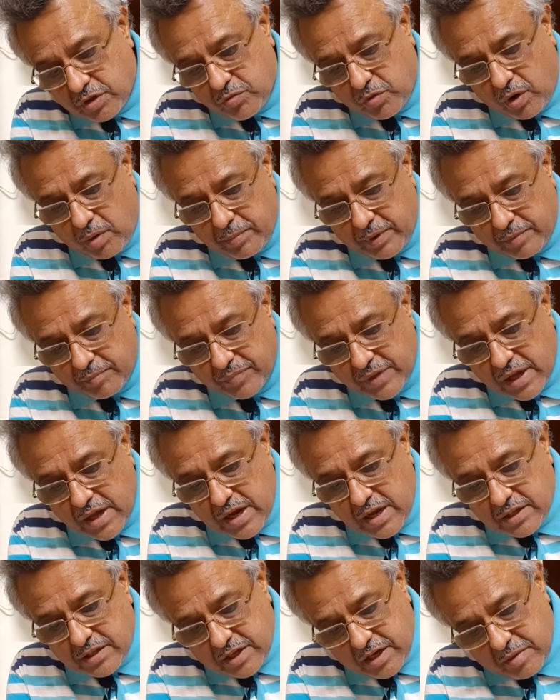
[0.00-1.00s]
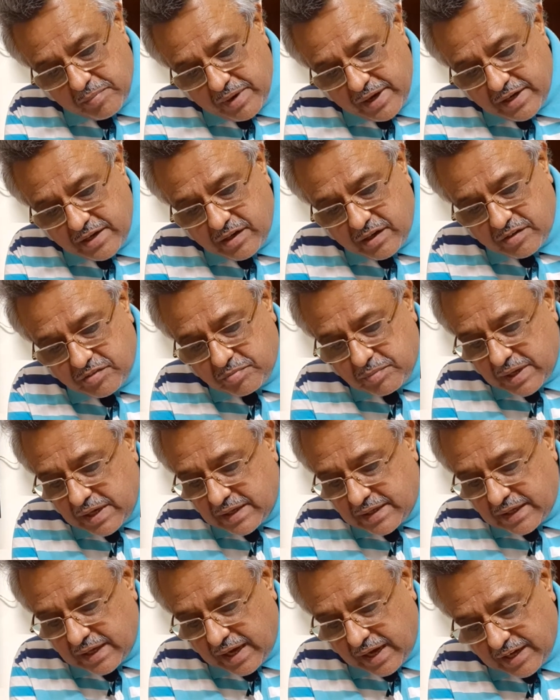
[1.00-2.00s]
warming. The remainder has
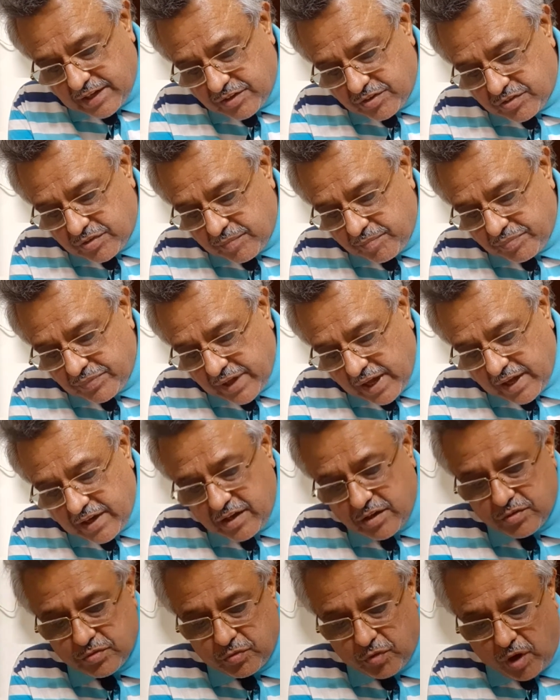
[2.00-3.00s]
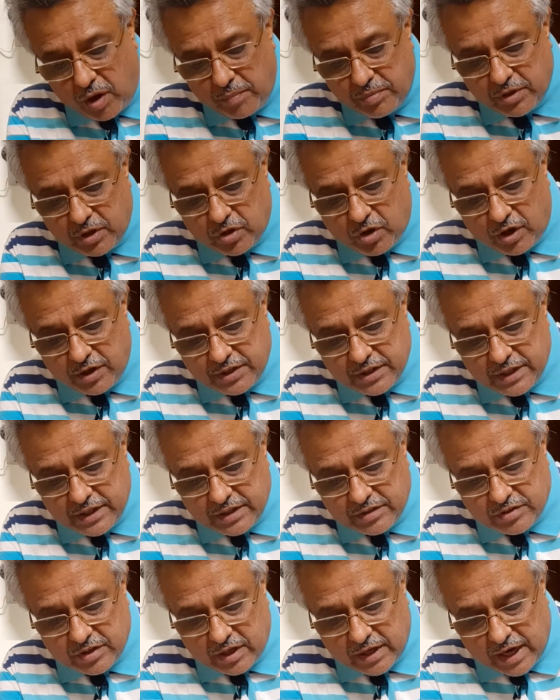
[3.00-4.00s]
melted ice and has warmed the
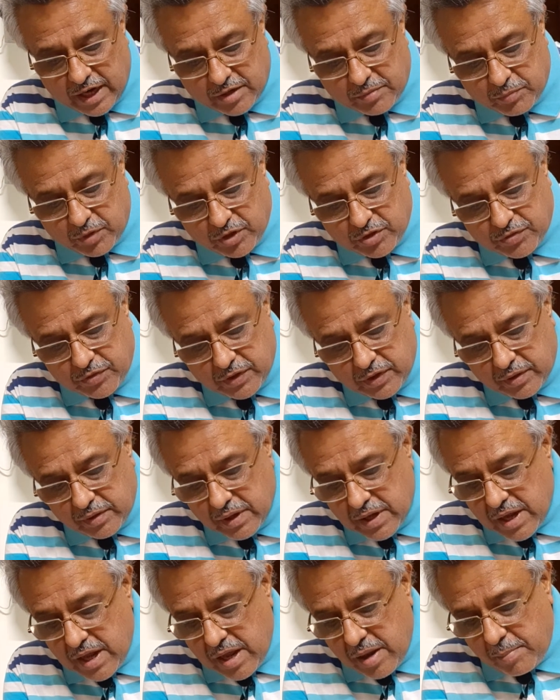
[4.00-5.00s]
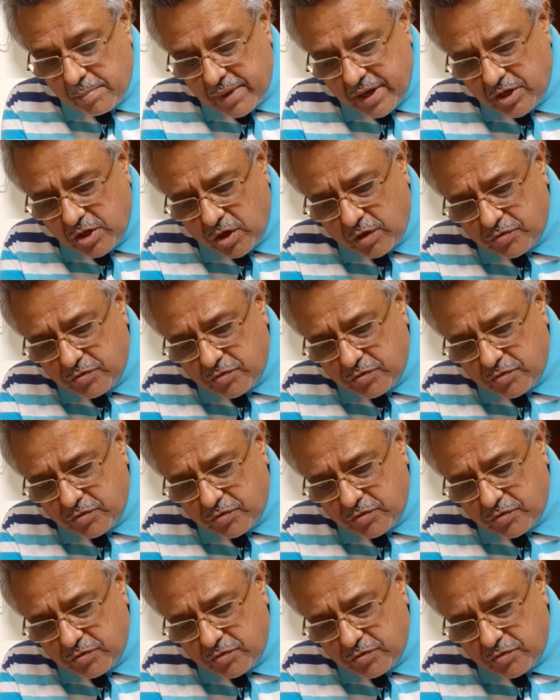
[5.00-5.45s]
continents and atmosphere. Many of